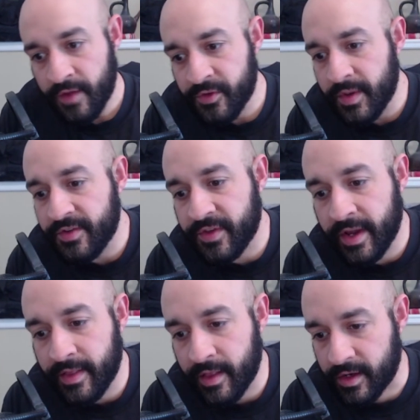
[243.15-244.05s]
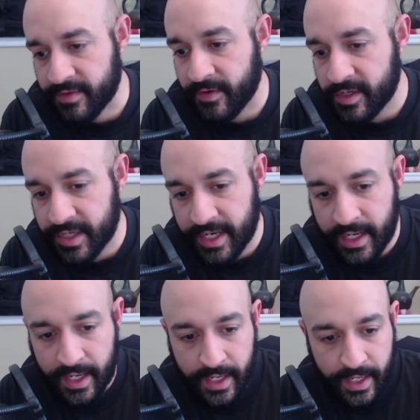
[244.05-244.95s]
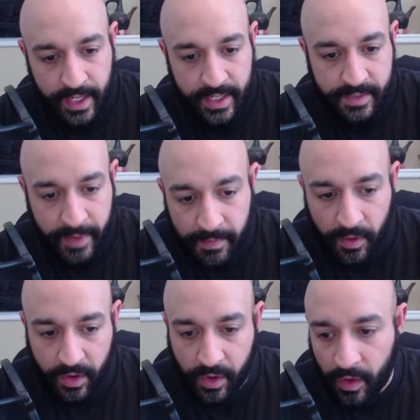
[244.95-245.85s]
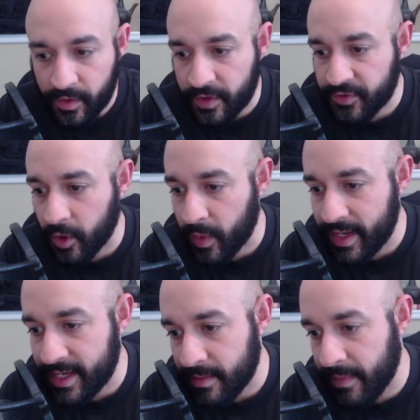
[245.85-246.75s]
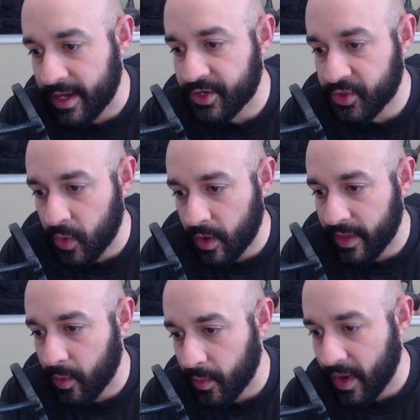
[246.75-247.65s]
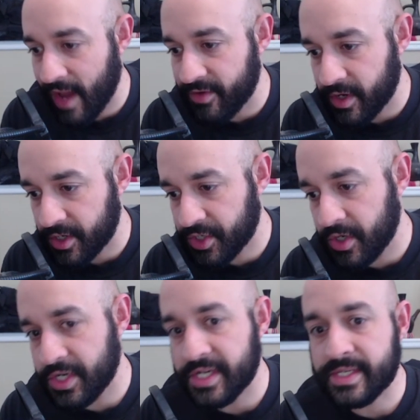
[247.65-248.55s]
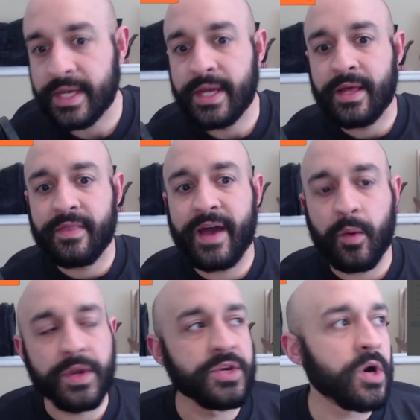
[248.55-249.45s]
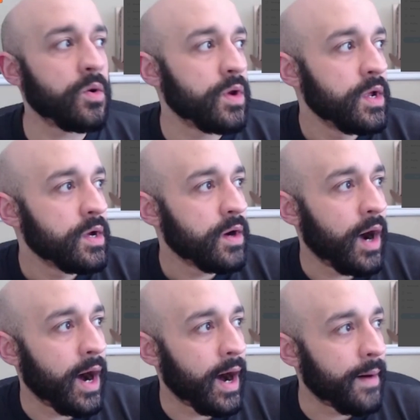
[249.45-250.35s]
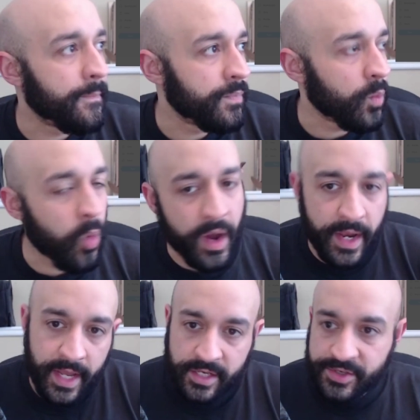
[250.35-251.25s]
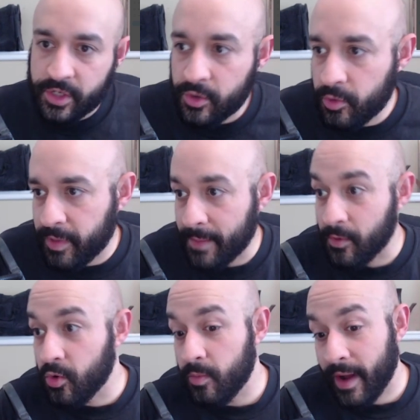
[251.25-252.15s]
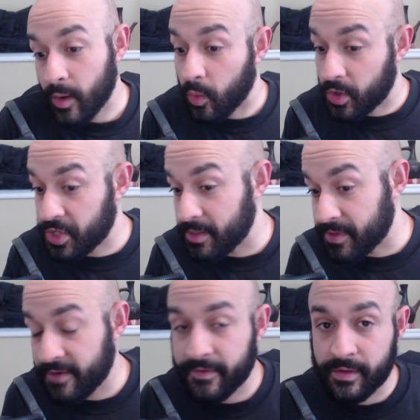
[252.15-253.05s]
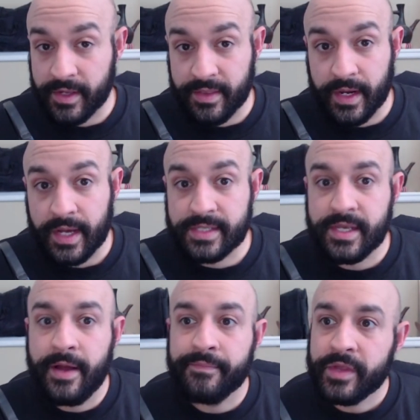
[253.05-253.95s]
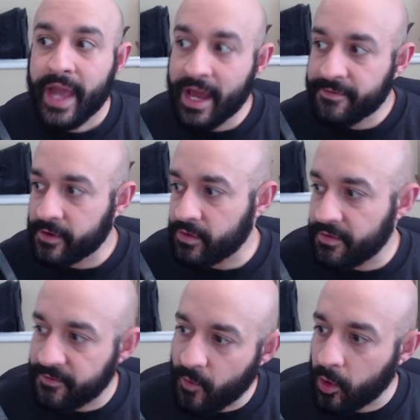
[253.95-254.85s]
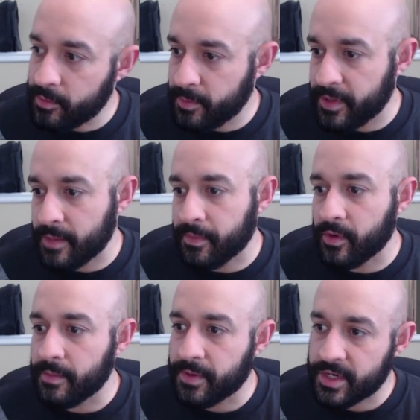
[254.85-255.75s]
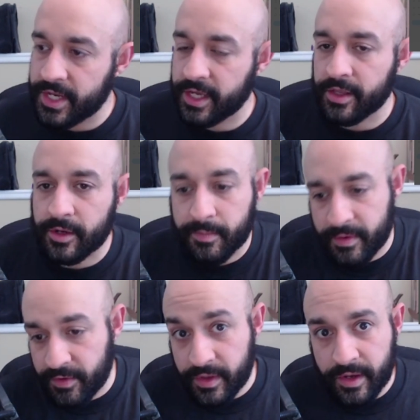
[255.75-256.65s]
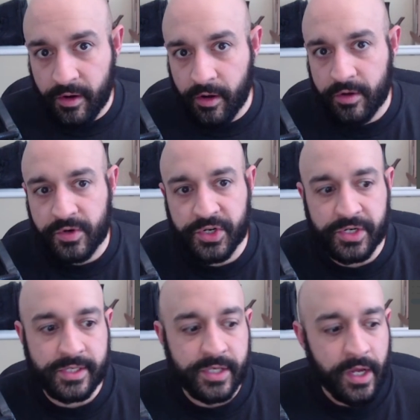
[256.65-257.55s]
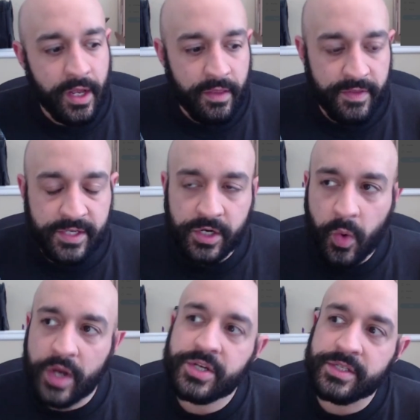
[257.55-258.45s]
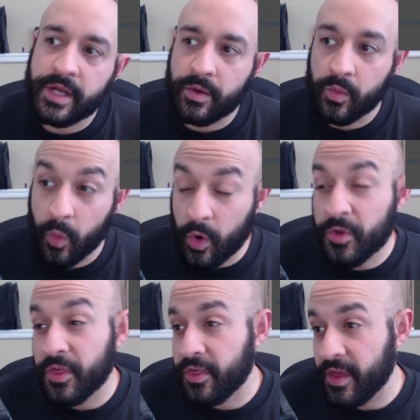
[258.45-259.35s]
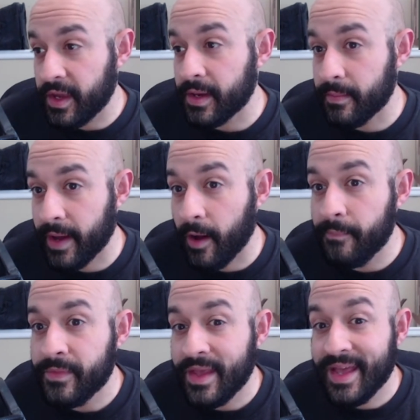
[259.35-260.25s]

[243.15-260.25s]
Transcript: So he's saying that, look, diversity is biblical, and so we need to make sure that when we're having our churches that we don't want to exclude people who might worship differently than us. And for Reformed people in particular, but really all Christians, these are questions that are worth thinking about.